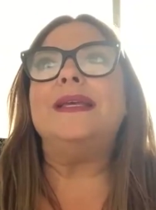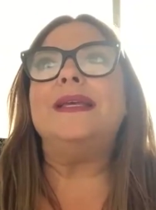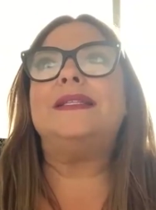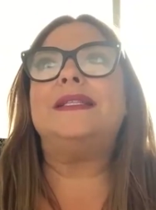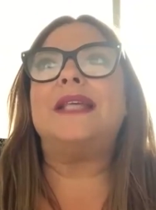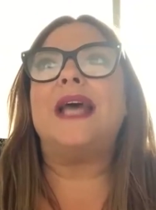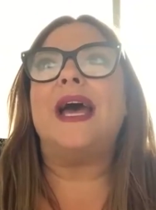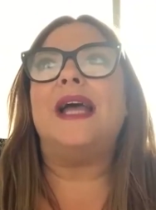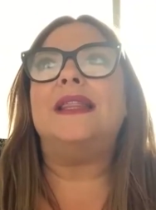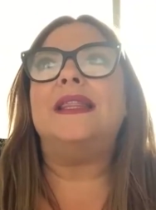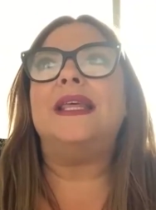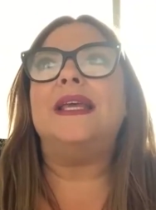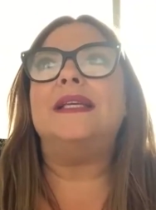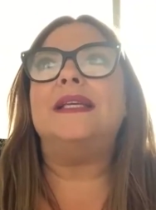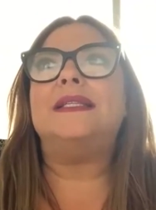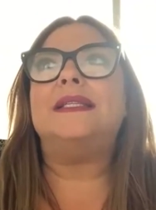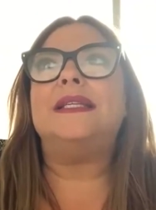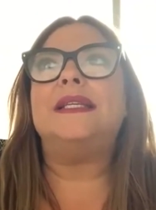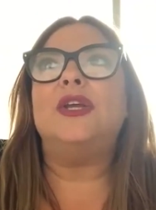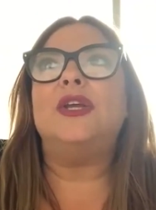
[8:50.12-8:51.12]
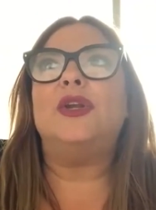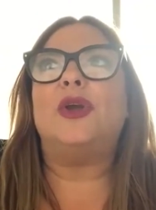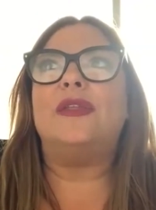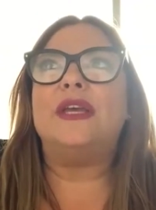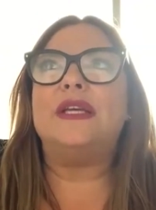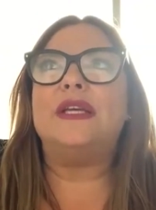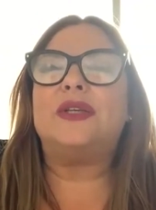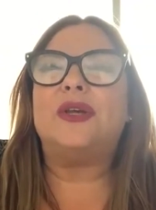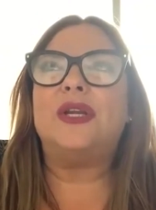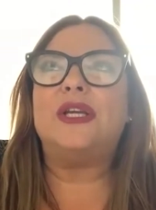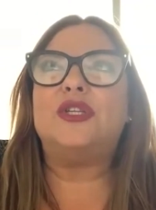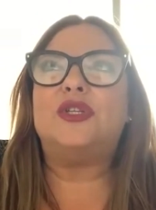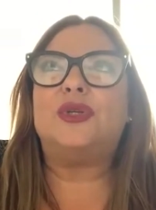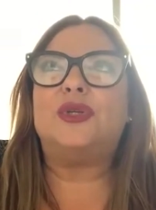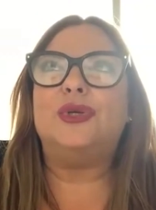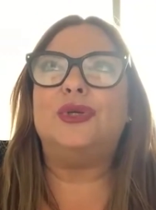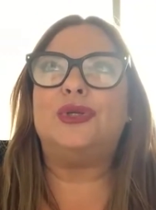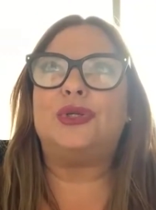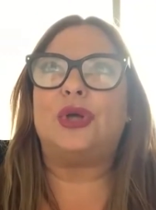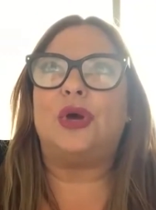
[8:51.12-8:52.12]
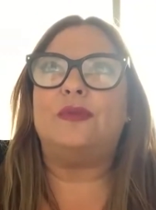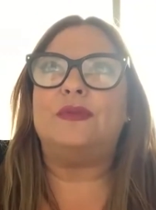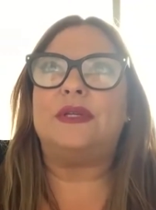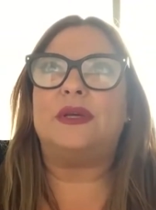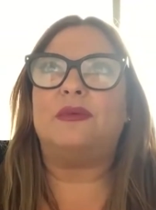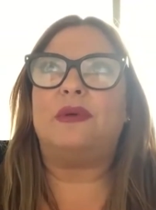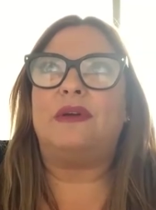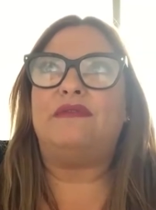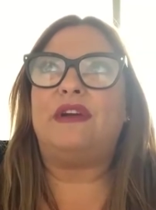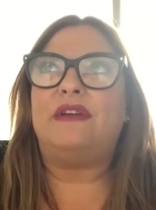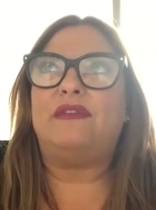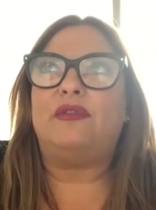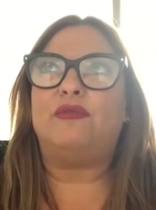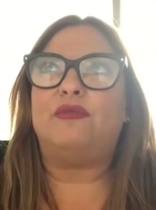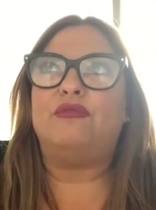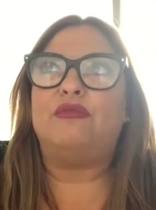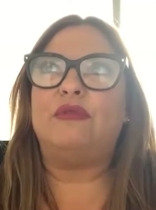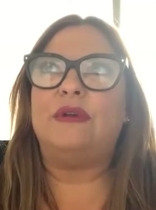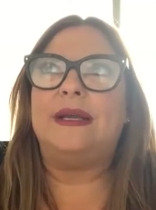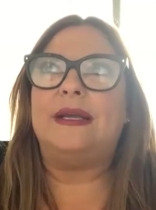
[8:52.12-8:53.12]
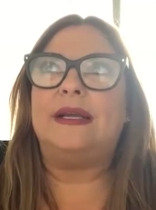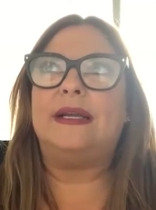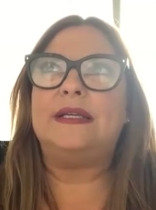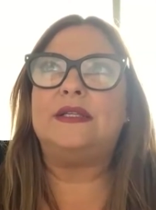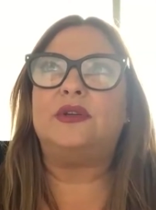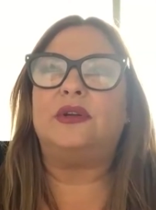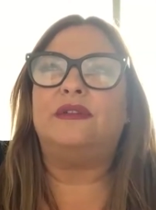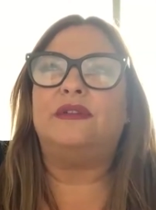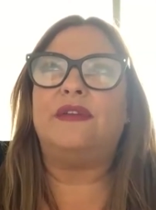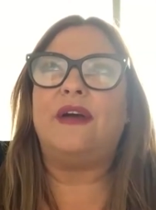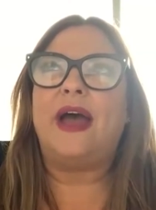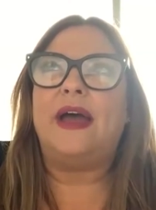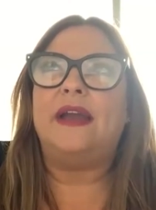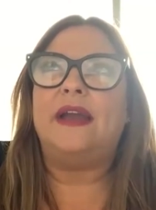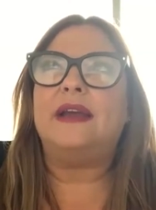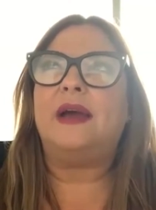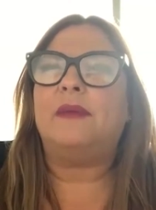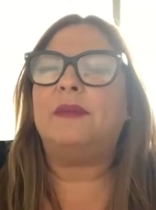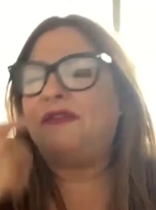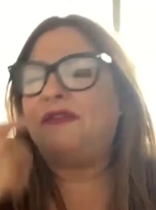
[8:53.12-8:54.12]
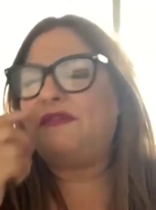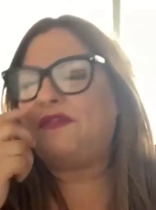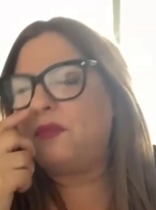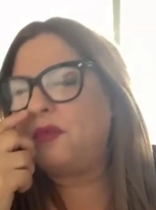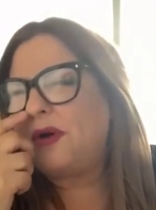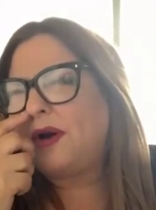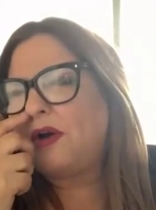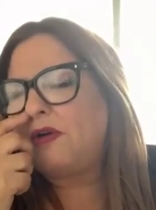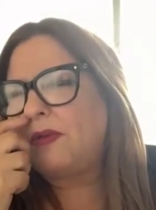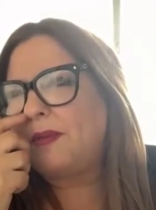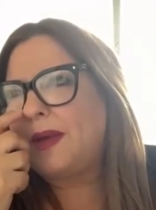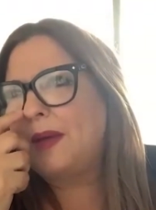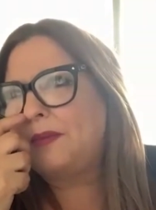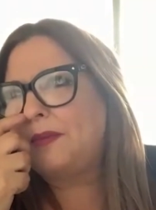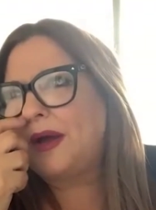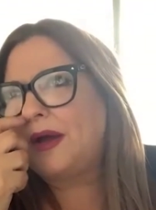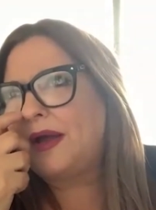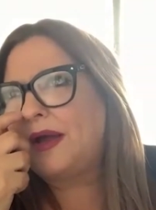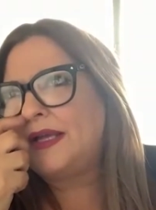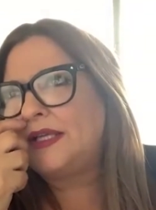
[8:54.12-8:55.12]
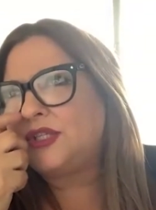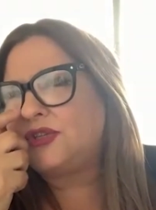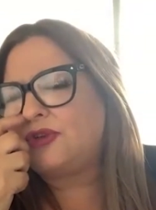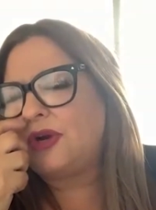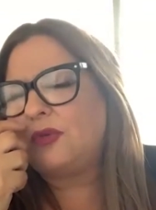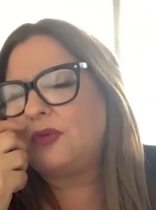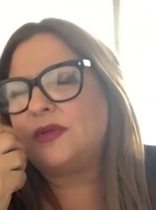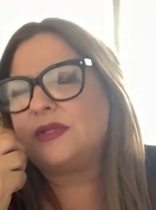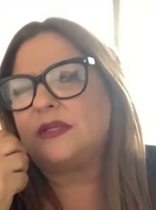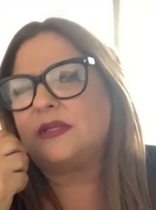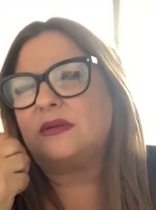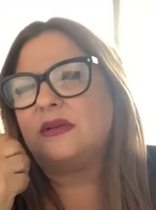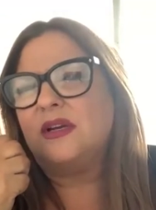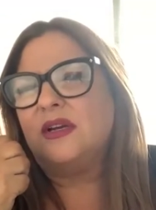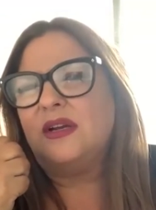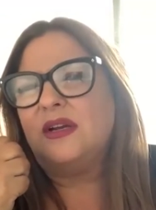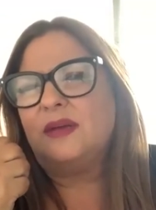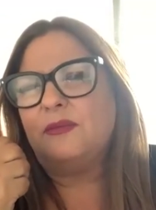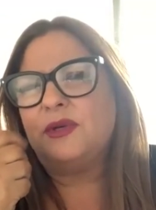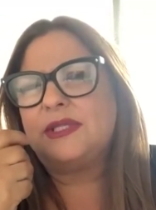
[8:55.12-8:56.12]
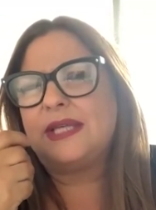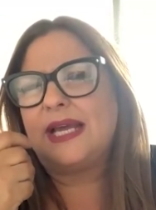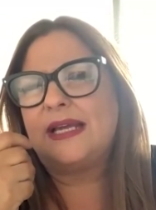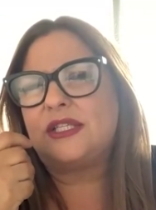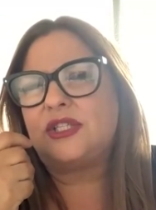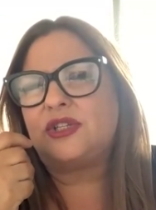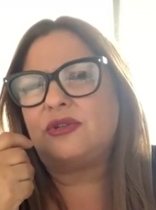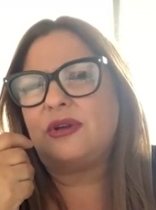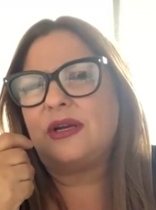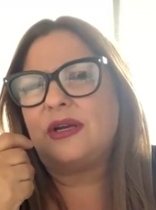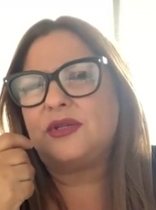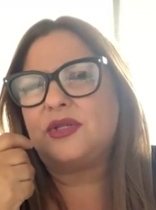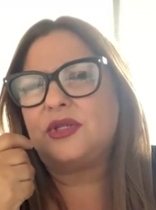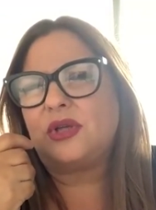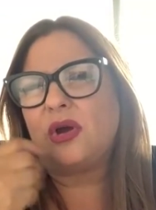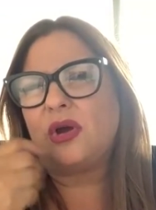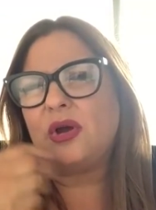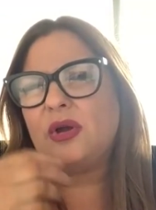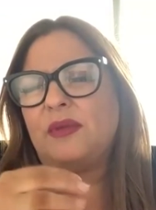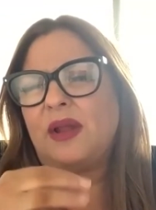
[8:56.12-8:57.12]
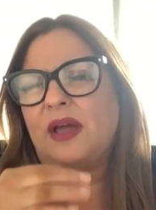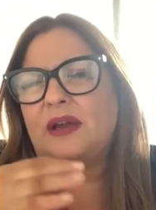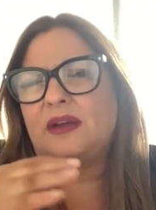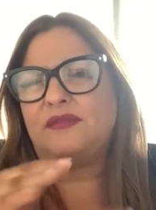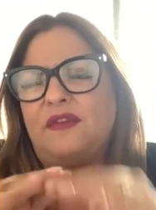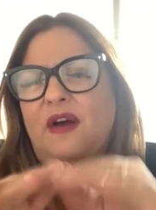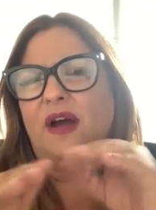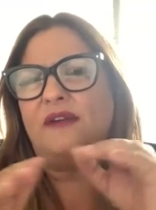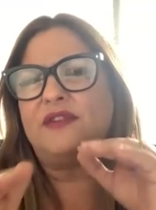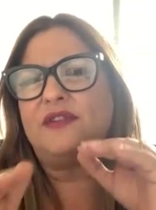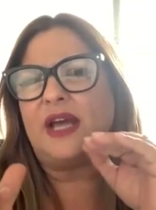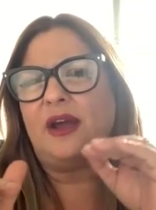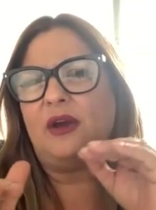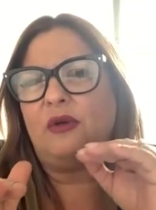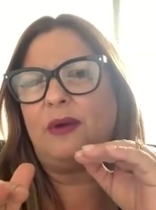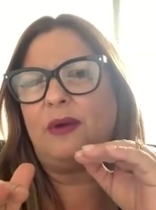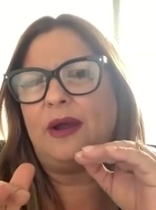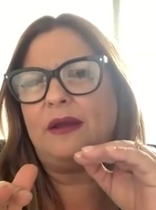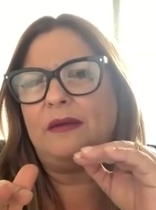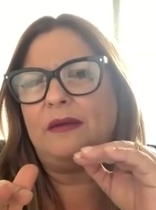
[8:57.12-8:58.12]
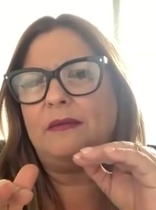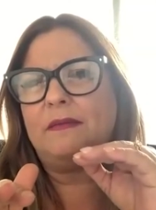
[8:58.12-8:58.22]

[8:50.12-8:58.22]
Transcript: is that there's you know there's only two soaps that we've ever really sort of had i mean from what i remember east street wasn't was East Street a so like a five day a week?